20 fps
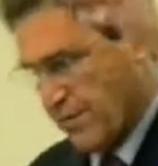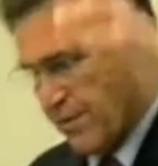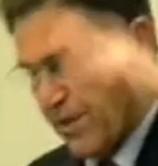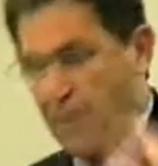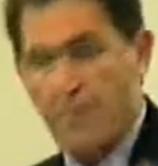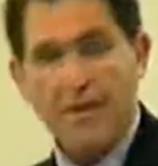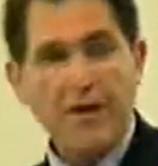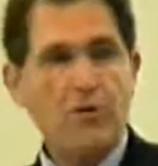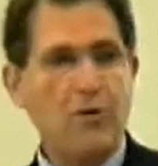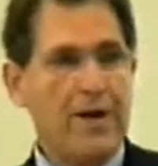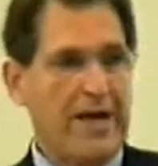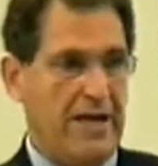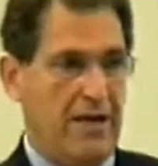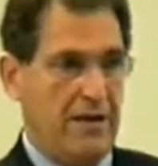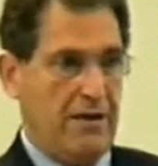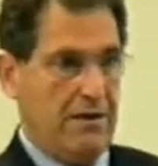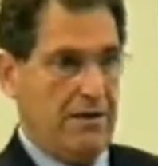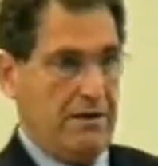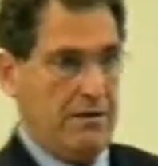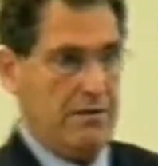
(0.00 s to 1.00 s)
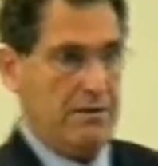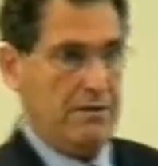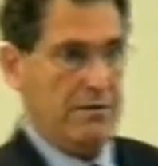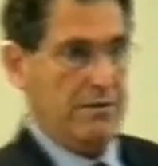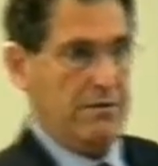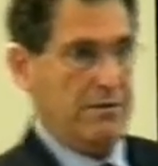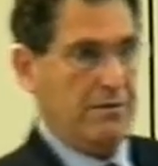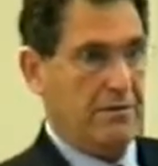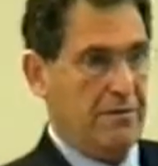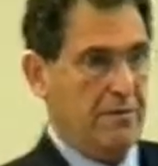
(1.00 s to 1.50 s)
Emmanuel
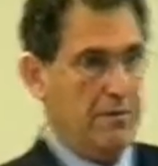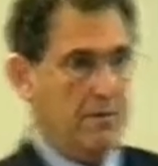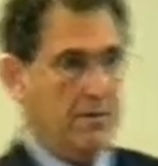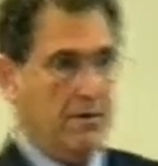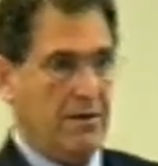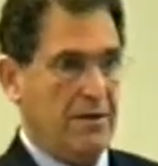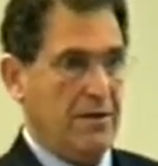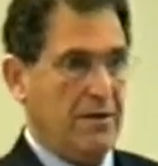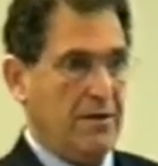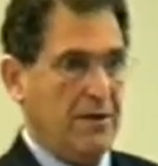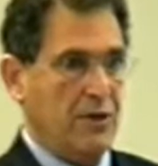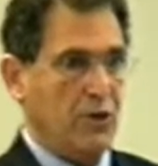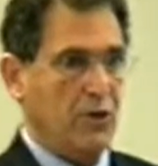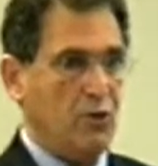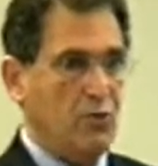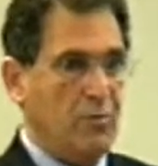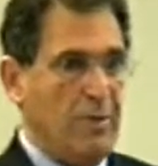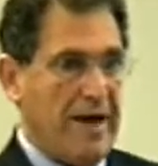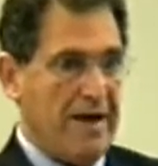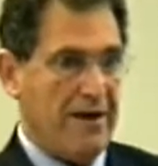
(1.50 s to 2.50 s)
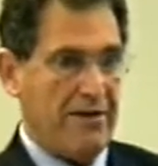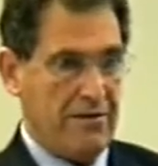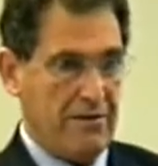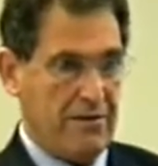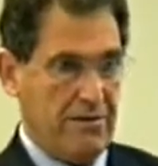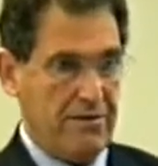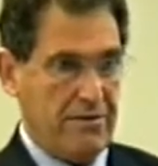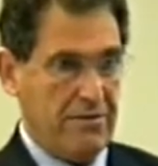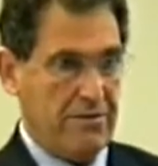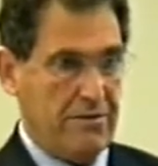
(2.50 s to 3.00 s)
do better?
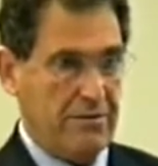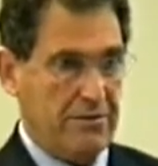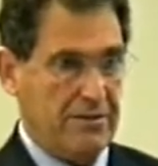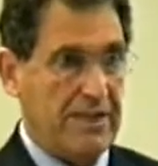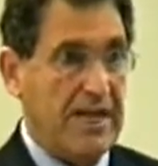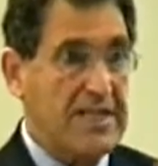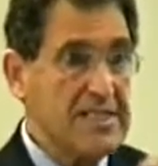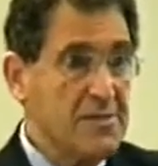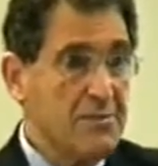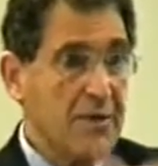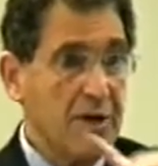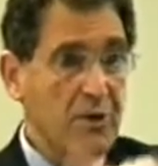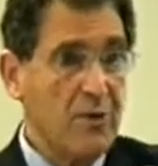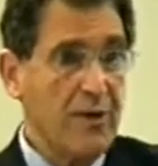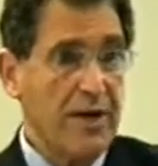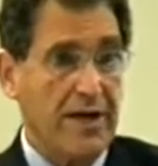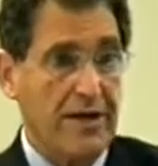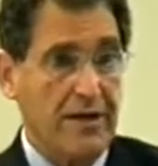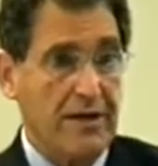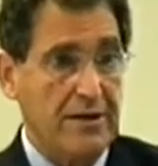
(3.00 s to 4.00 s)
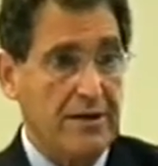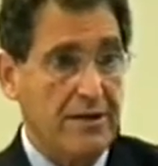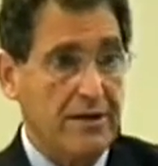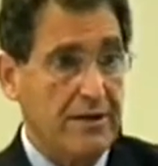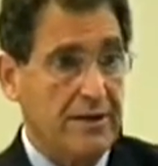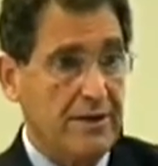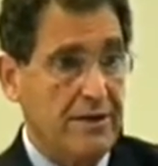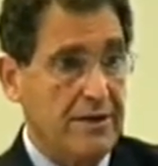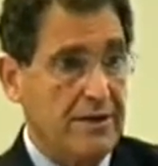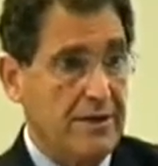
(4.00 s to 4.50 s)
Does Emmanuel
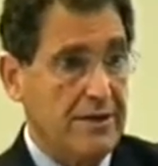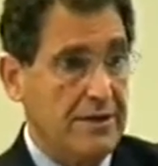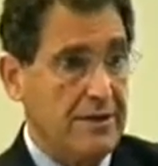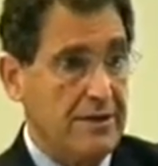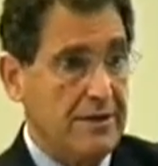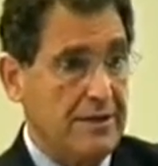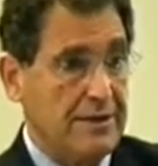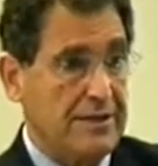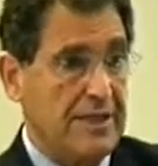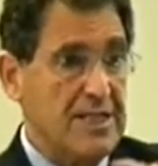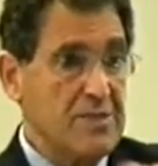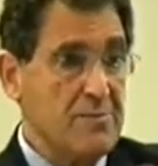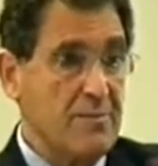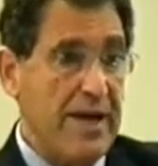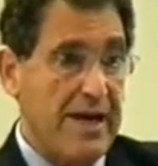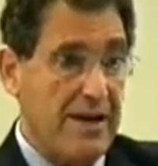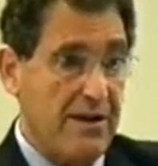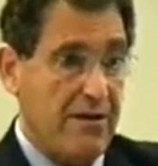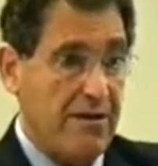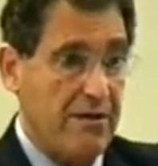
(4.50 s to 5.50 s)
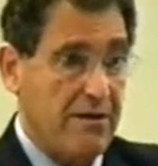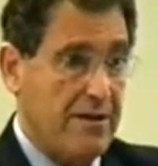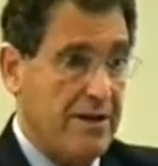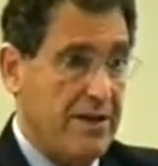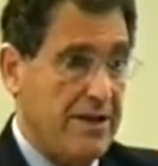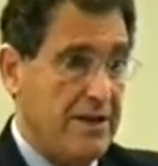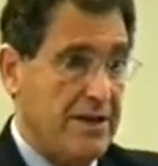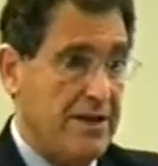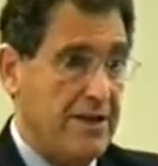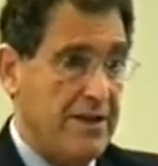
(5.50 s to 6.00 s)
does better
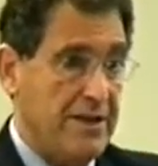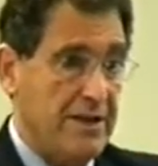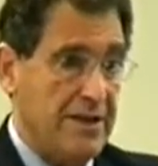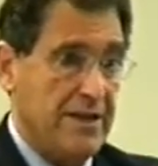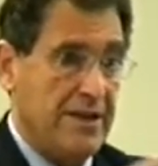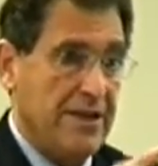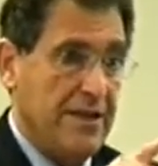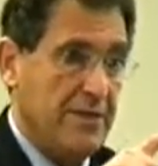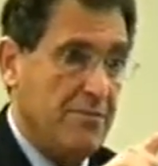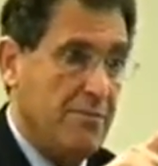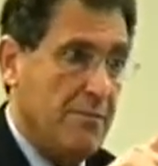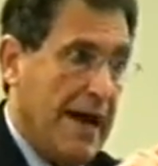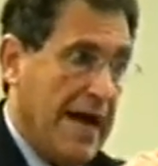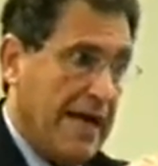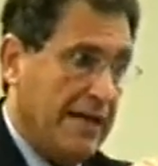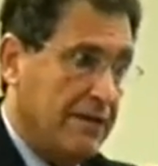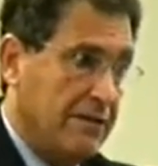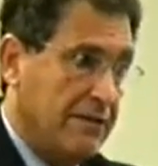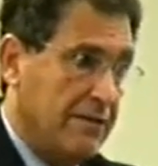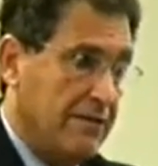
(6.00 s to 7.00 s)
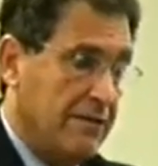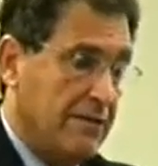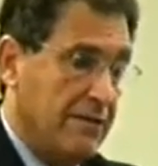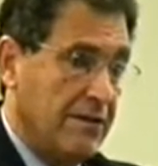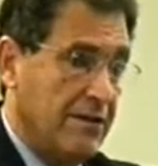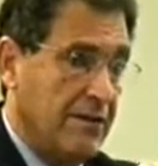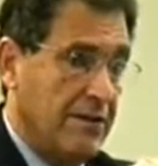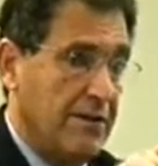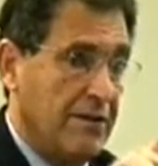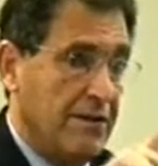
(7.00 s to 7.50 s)
in math
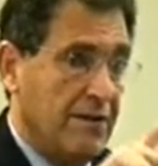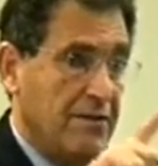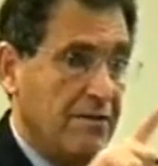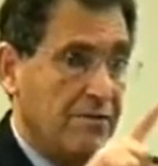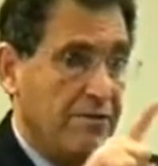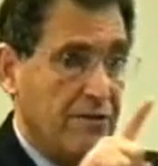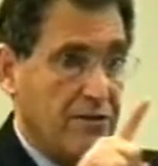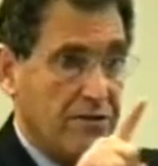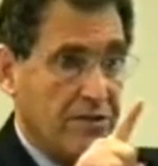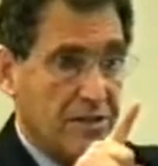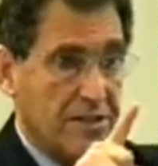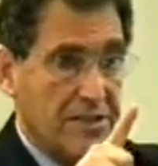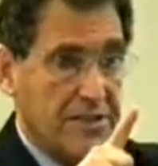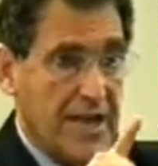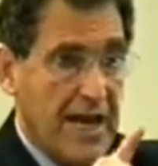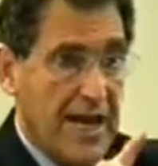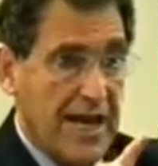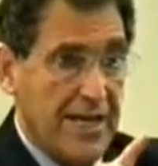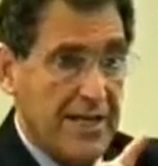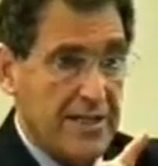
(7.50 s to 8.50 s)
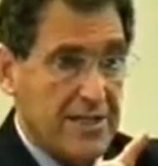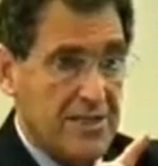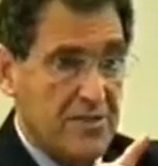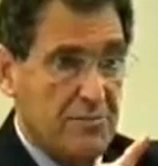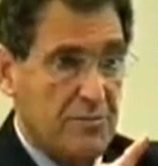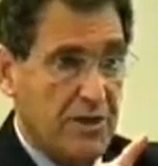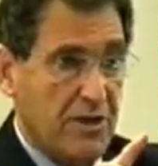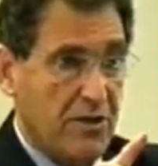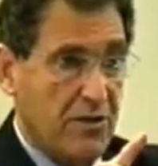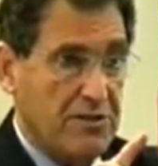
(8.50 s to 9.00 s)
versus science?
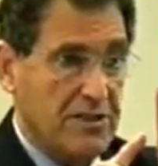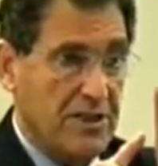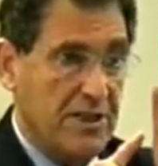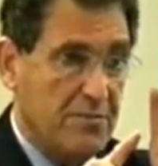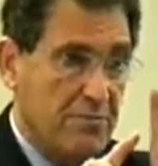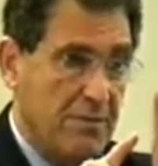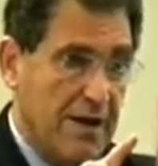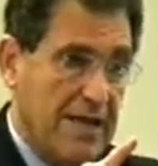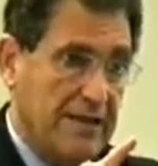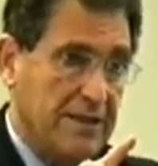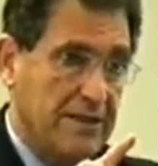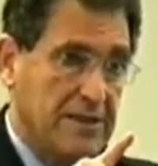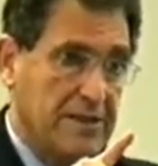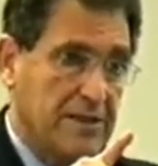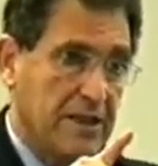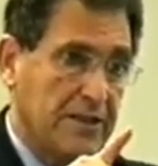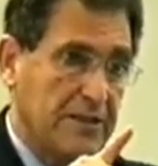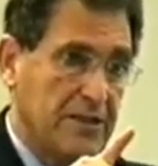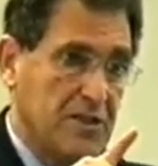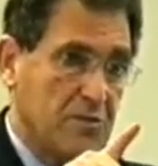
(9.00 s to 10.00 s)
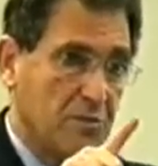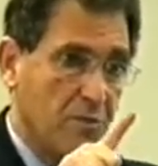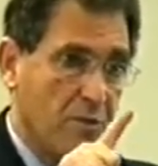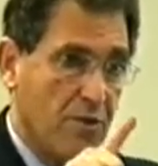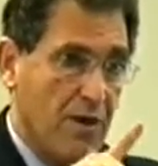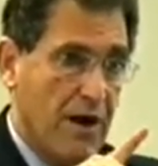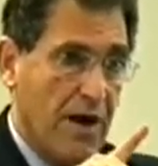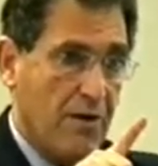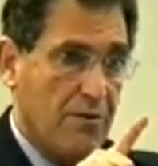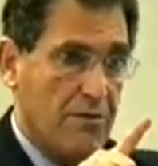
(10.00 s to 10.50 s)
Because in math he studies
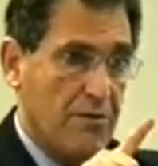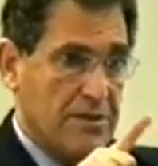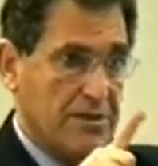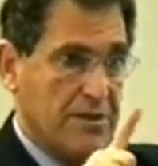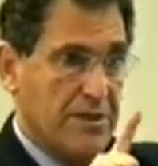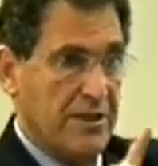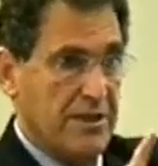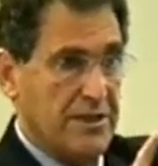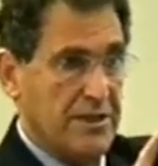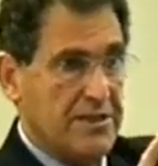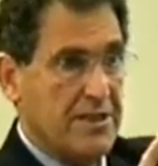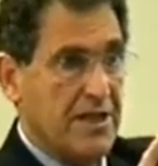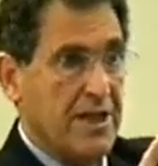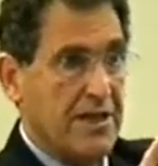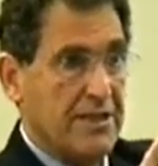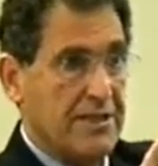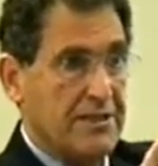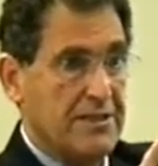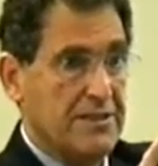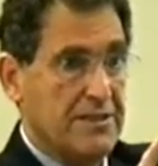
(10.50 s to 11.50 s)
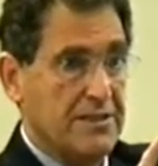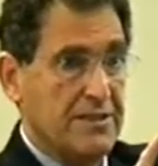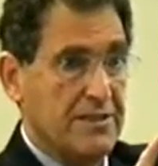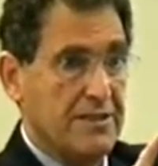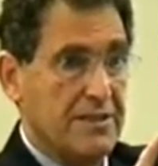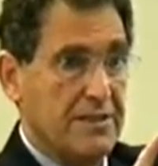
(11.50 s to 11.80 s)
more hours than in science.